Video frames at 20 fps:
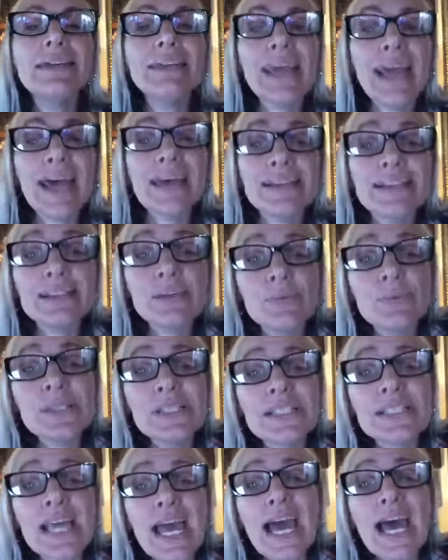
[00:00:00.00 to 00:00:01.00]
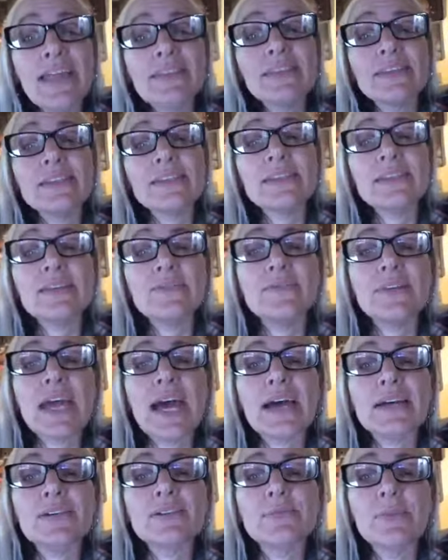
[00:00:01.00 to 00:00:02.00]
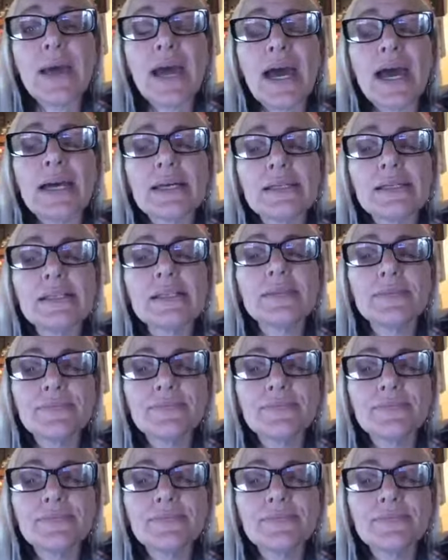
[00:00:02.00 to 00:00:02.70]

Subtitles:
Yes, it was sad that Steve Dash passed.